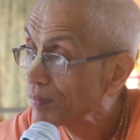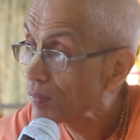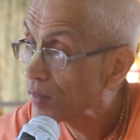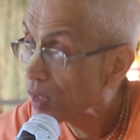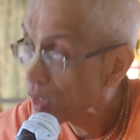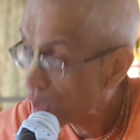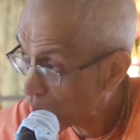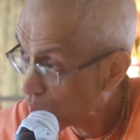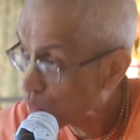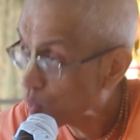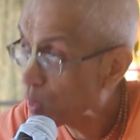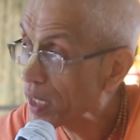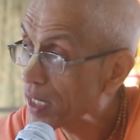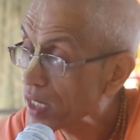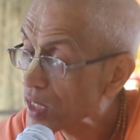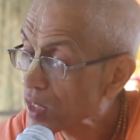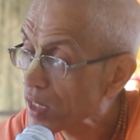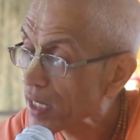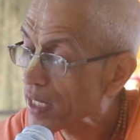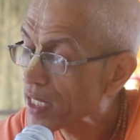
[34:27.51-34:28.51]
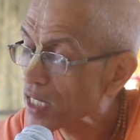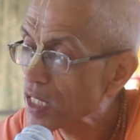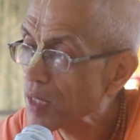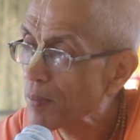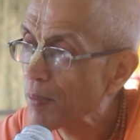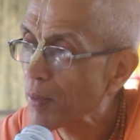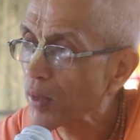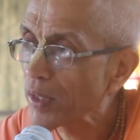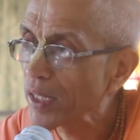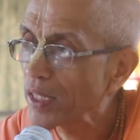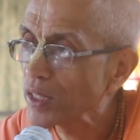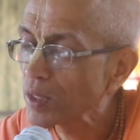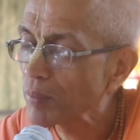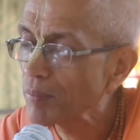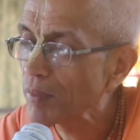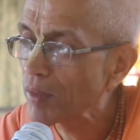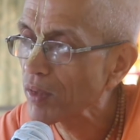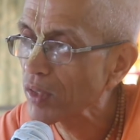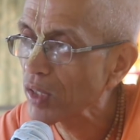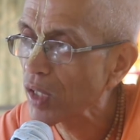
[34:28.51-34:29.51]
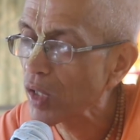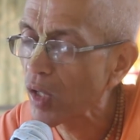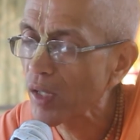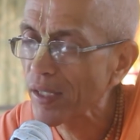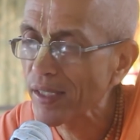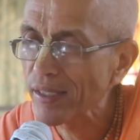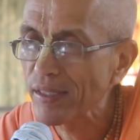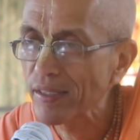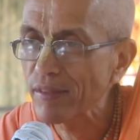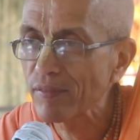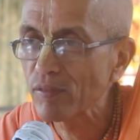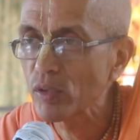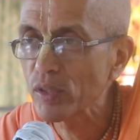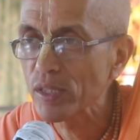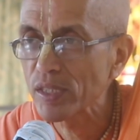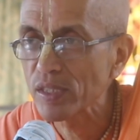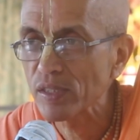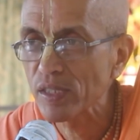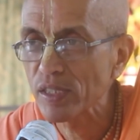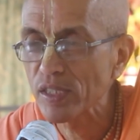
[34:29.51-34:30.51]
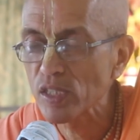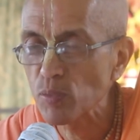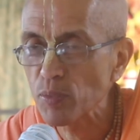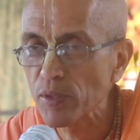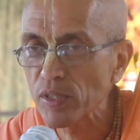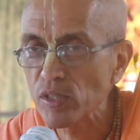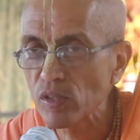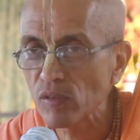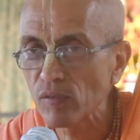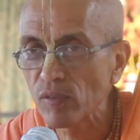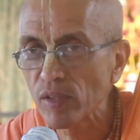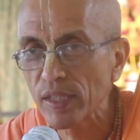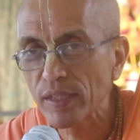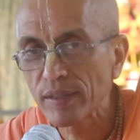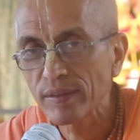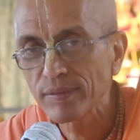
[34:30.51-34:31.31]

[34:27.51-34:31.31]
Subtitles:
This is what is the reciprocation between the Lord and the devotees in the spiritual world.